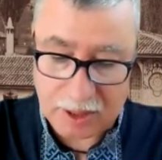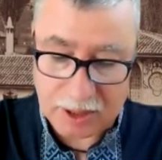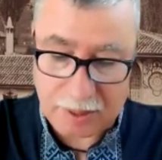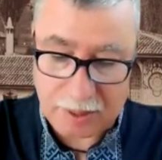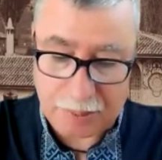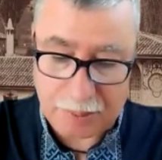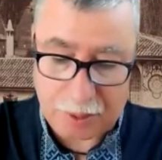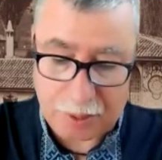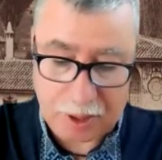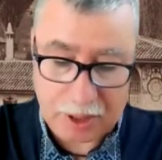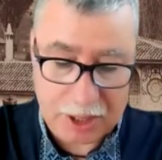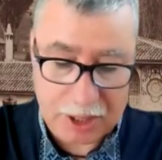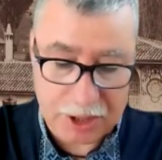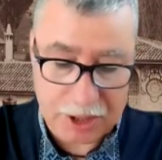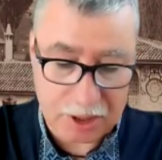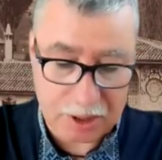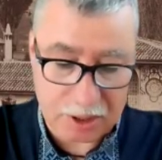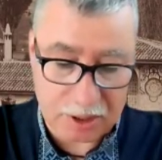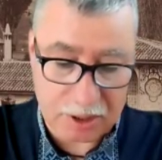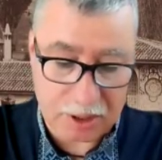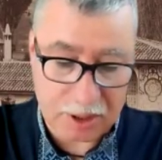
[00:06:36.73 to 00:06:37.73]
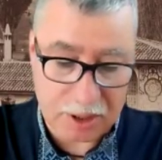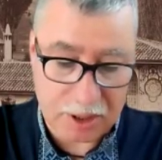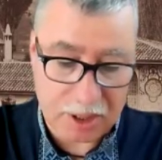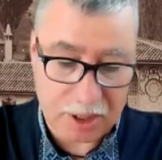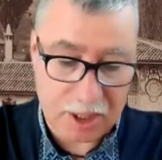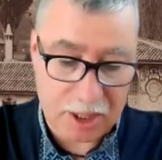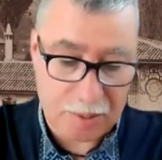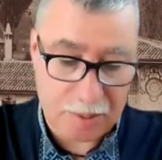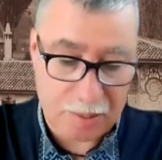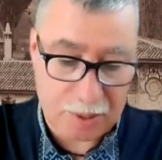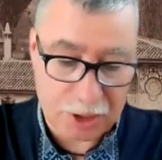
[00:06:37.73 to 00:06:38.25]
the pro-Russian
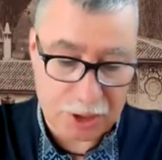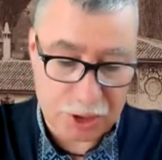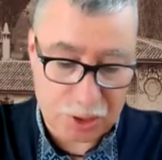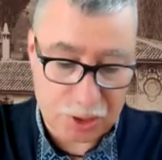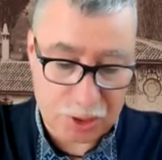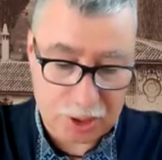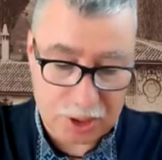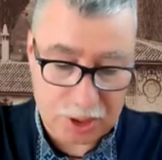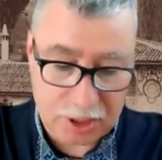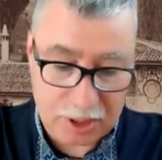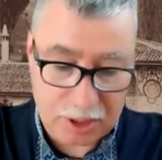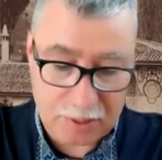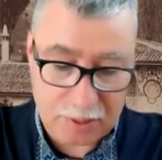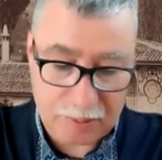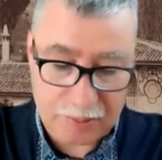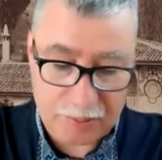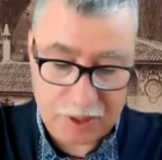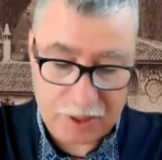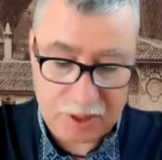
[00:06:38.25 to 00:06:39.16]
majority